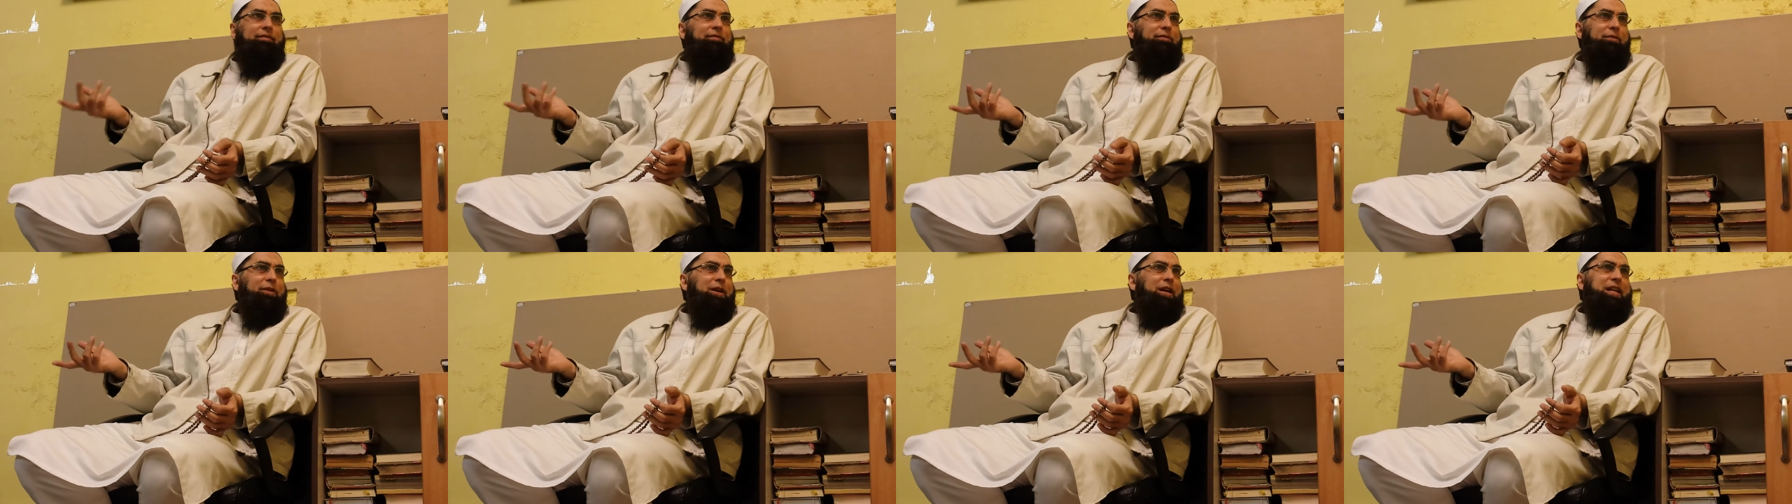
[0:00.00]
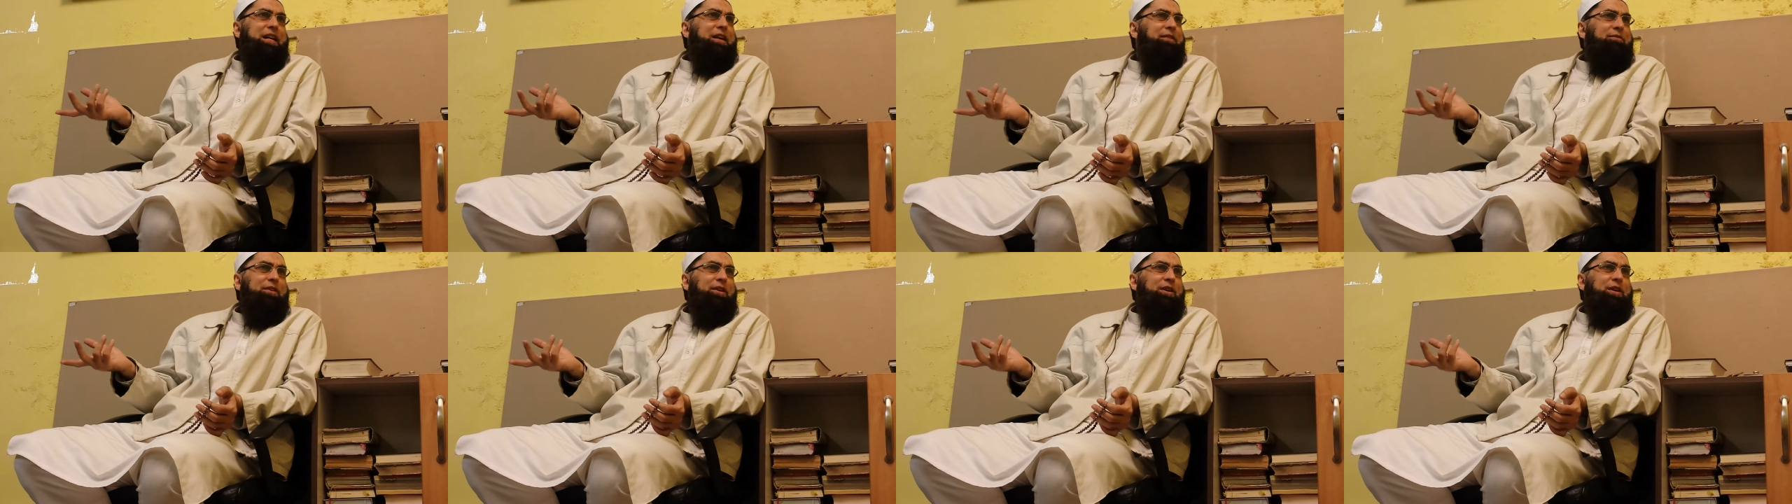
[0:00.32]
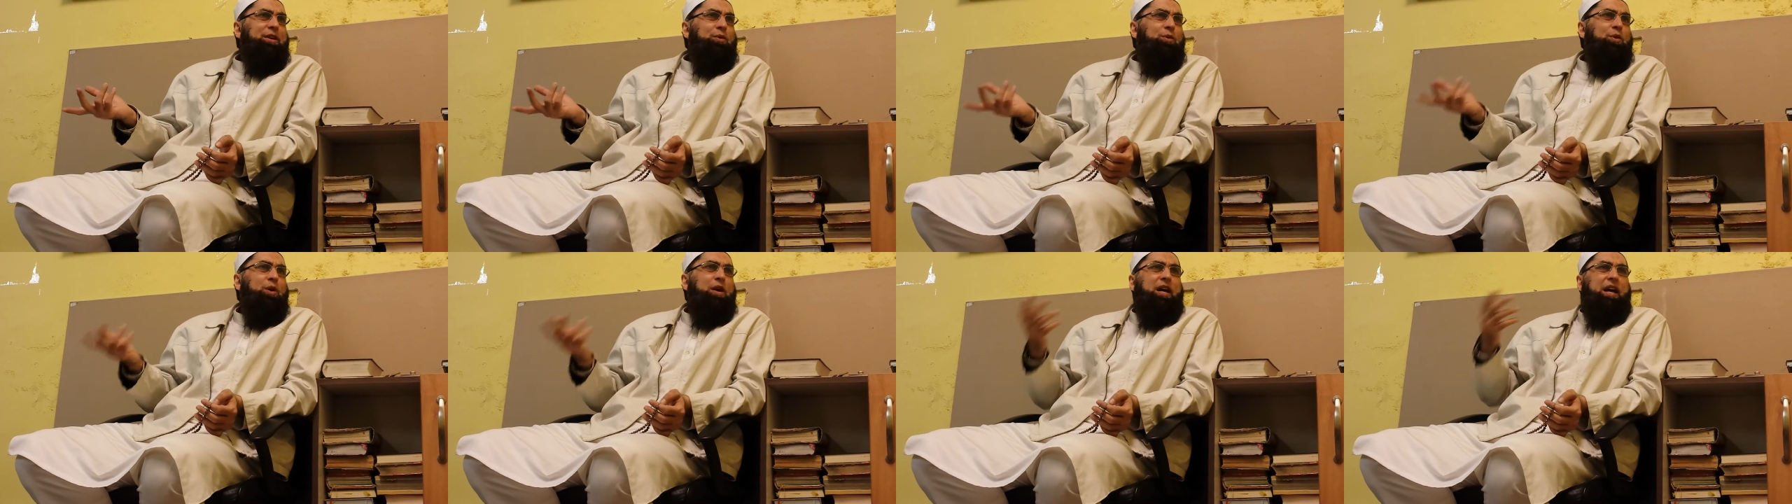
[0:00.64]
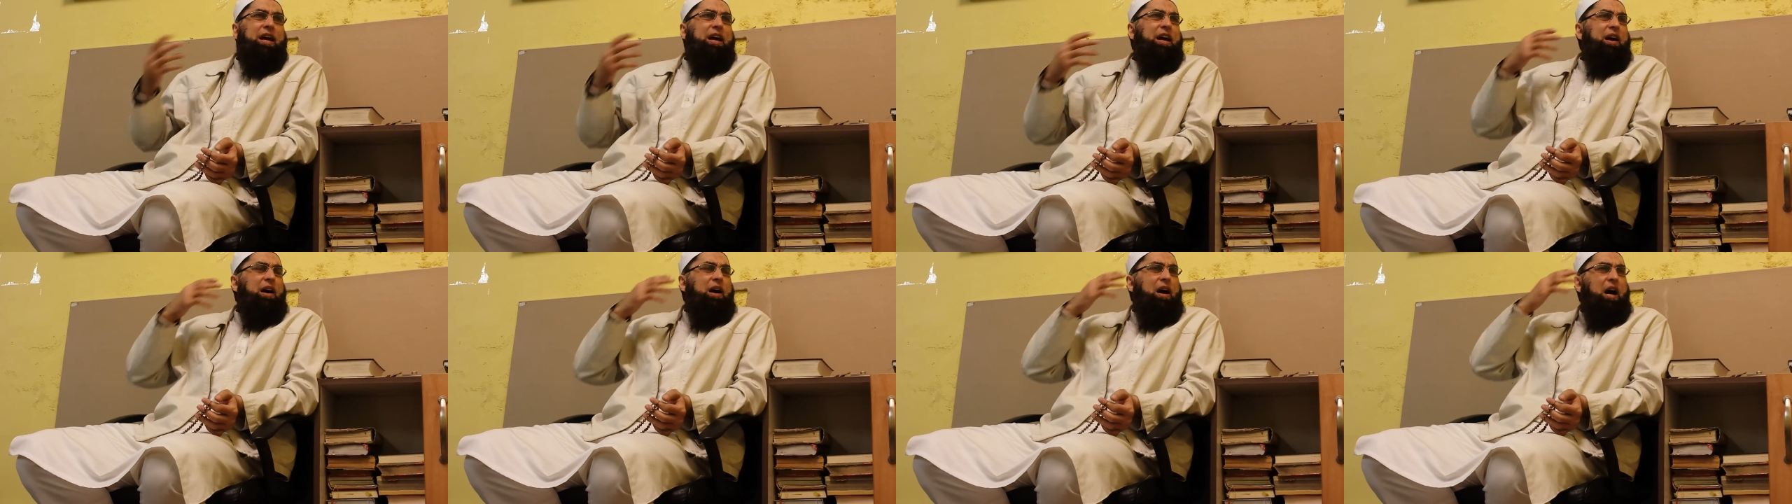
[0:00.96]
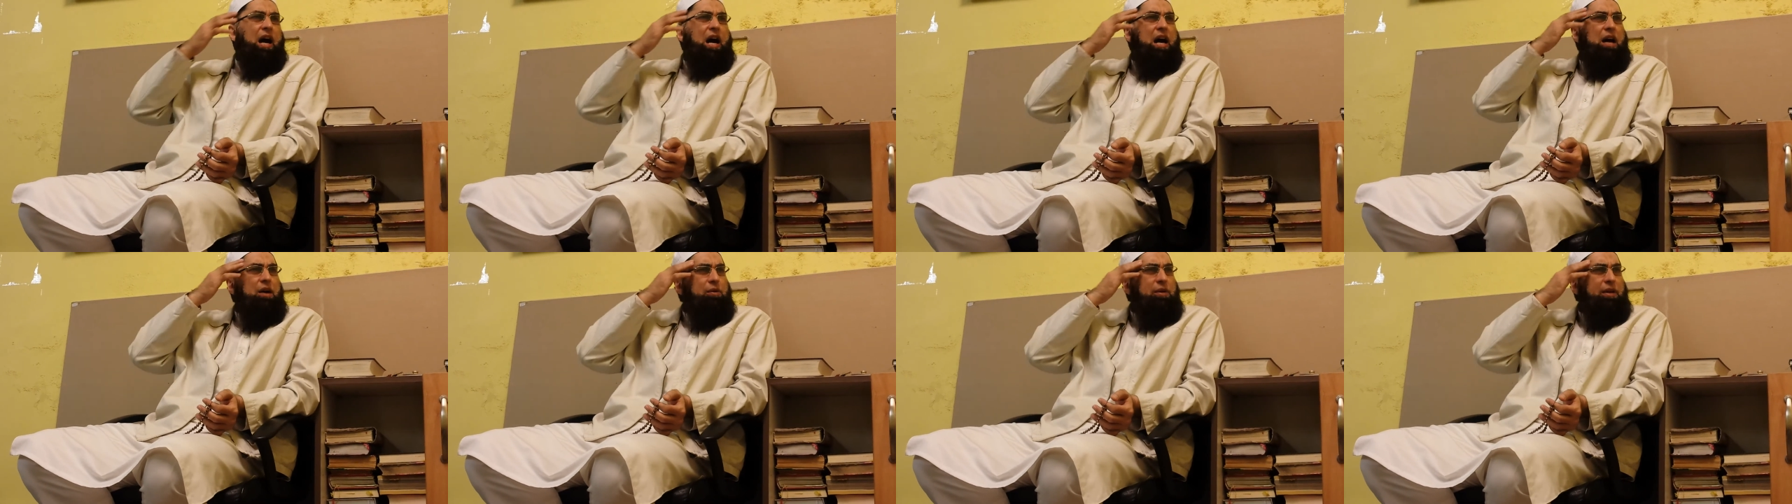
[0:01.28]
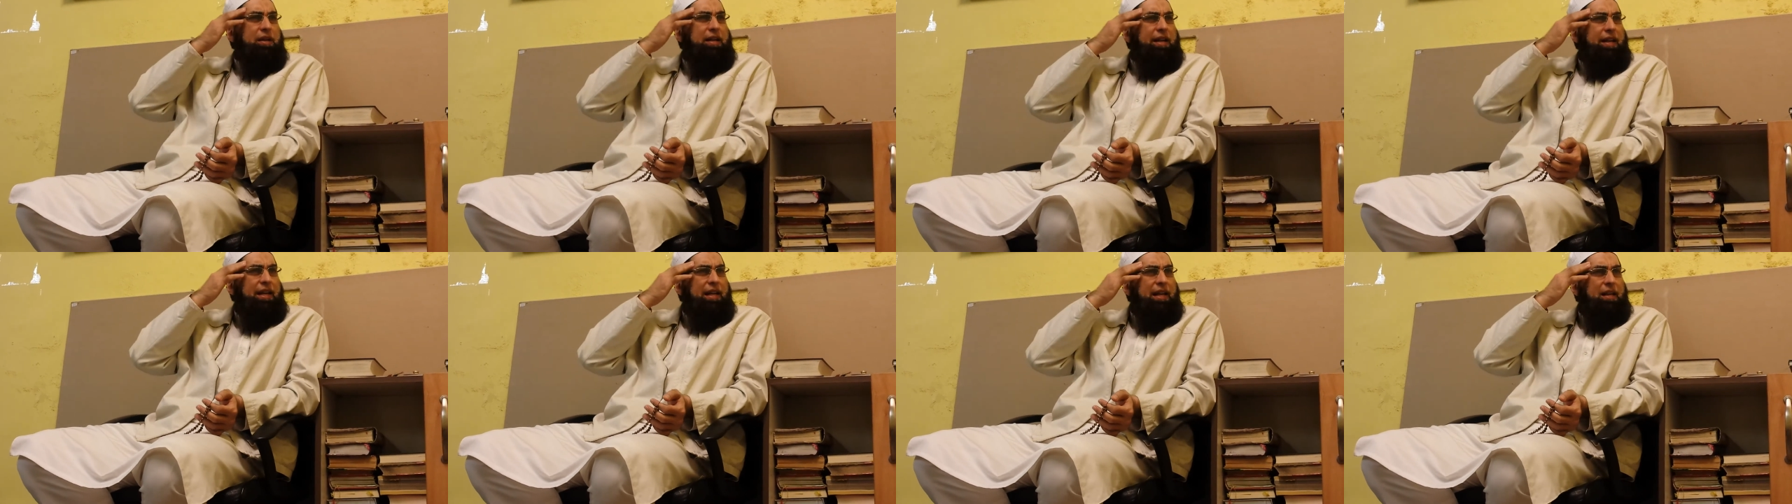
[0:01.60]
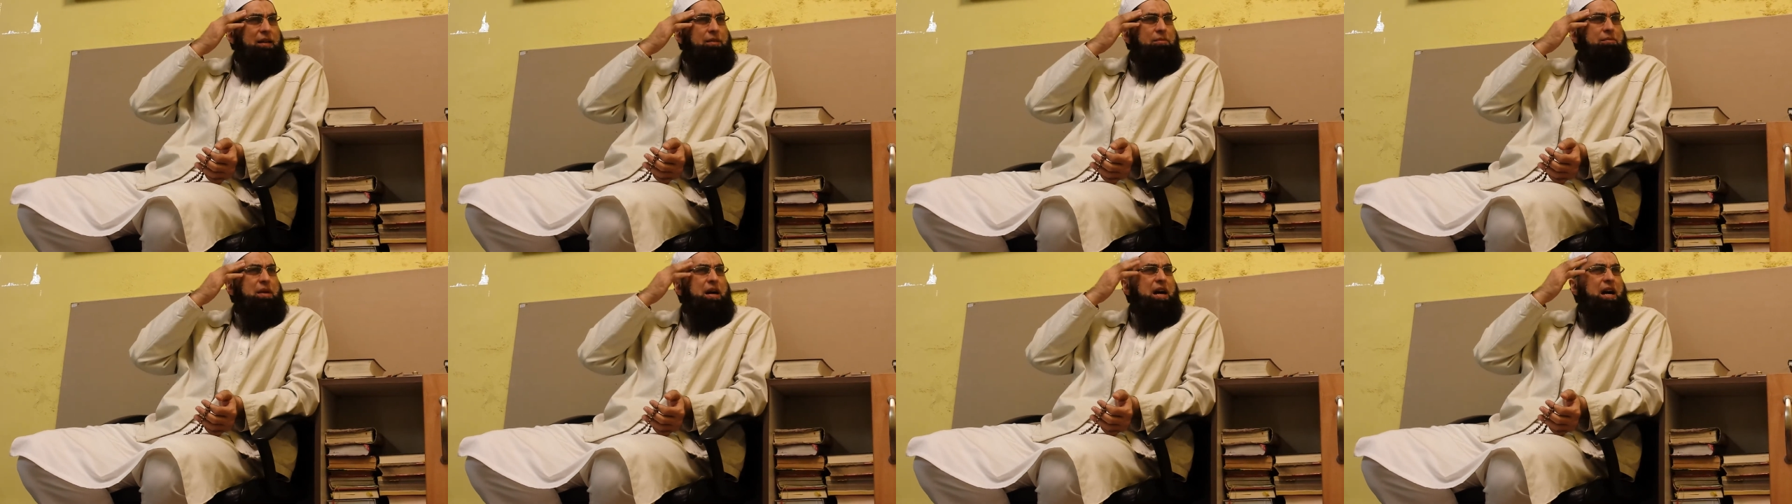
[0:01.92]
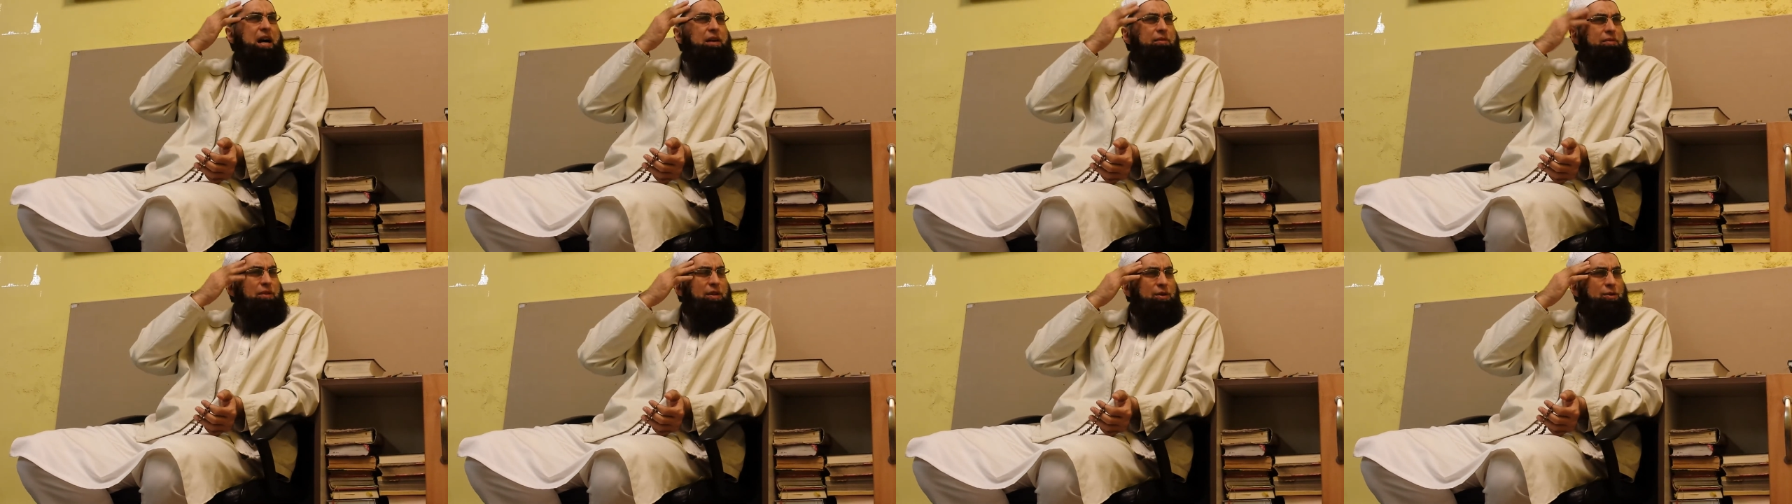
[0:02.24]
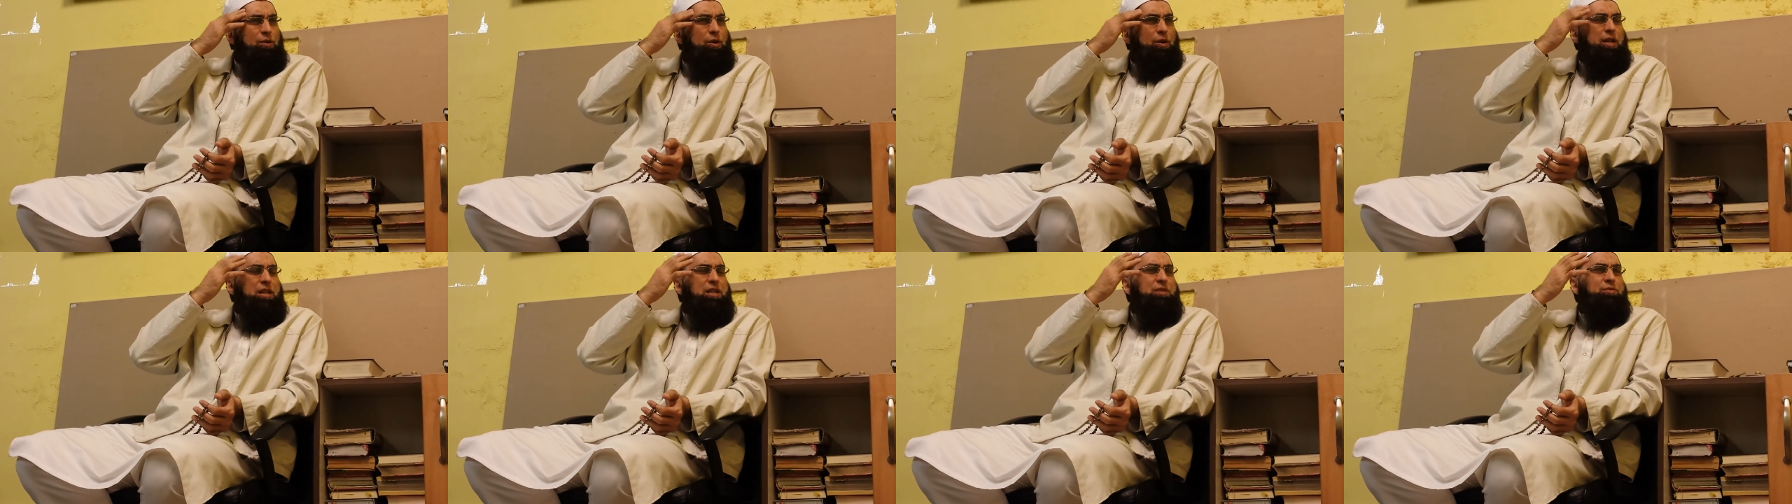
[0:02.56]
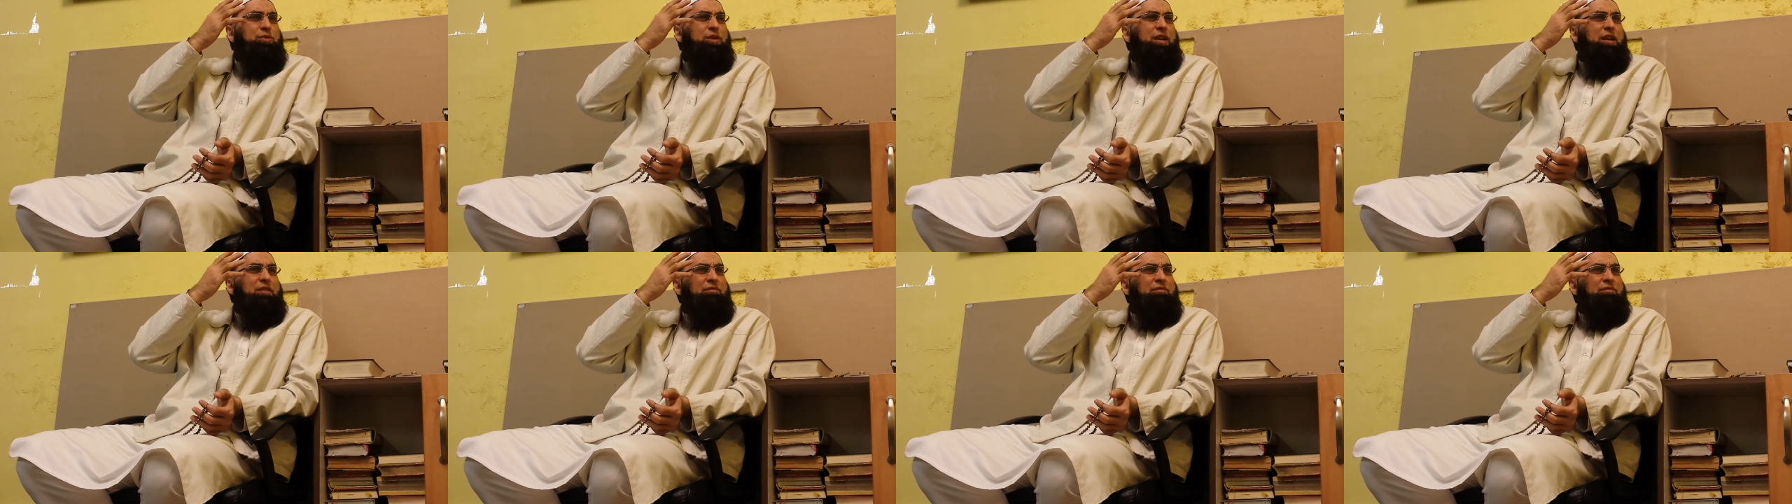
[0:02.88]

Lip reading: We never knew. Our ilm, our knowledge